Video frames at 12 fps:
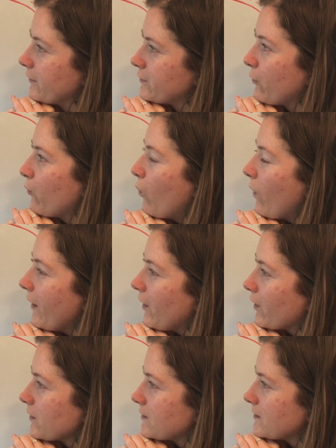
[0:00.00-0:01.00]
So what
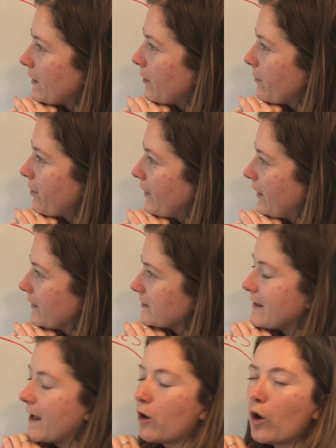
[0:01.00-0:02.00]
are some things
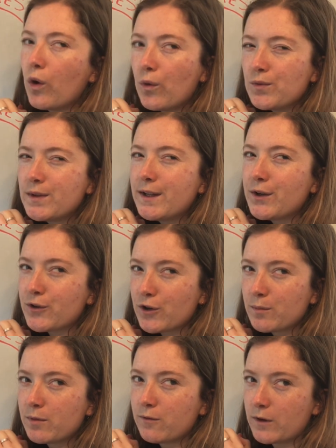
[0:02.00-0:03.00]
that only
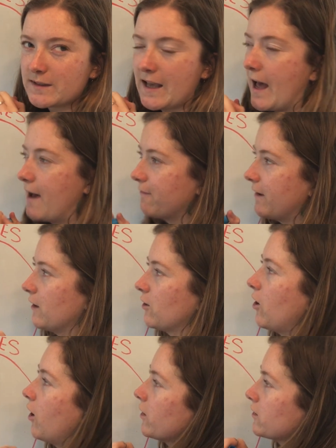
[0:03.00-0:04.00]
herbivores have and
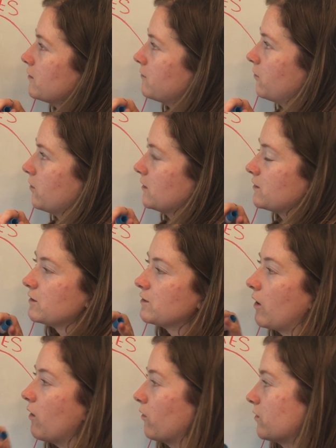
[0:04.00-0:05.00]
carnivores
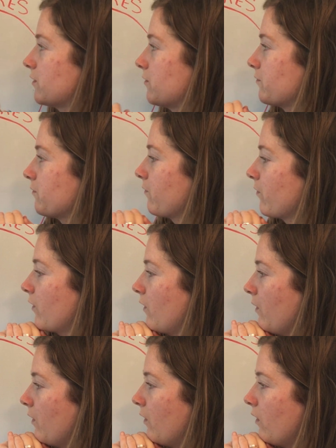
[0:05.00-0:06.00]
don't?
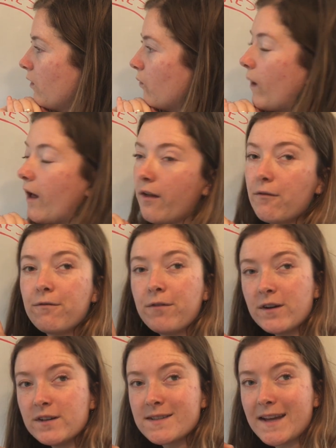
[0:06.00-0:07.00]
Well,
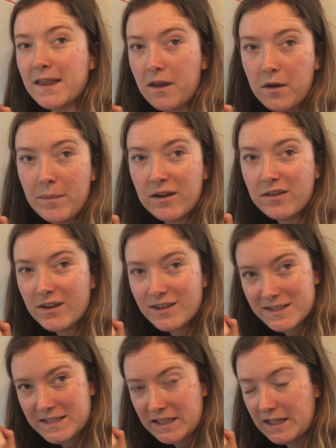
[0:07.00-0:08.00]
first I think about their
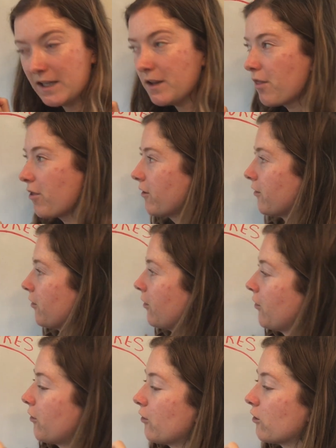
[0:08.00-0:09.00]
teeth.
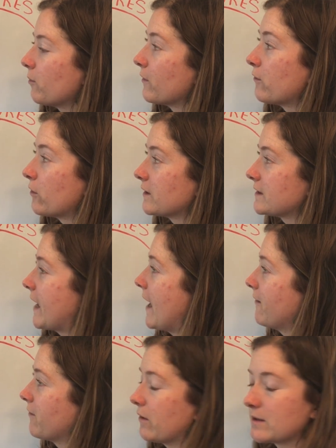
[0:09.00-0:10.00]
Herbivores
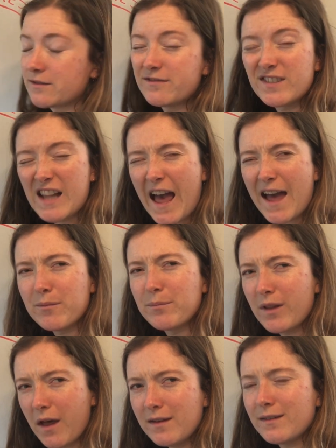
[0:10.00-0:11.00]
have those flat,
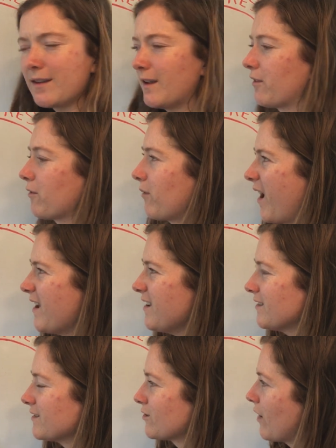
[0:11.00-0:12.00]
blunt teeth, right?
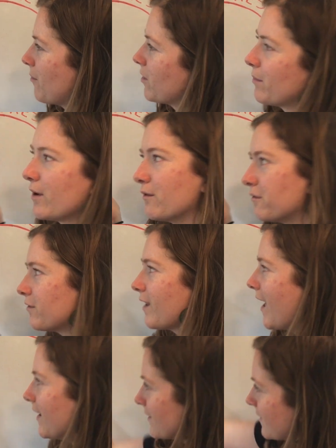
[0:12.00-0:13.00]
So I'm going to put flat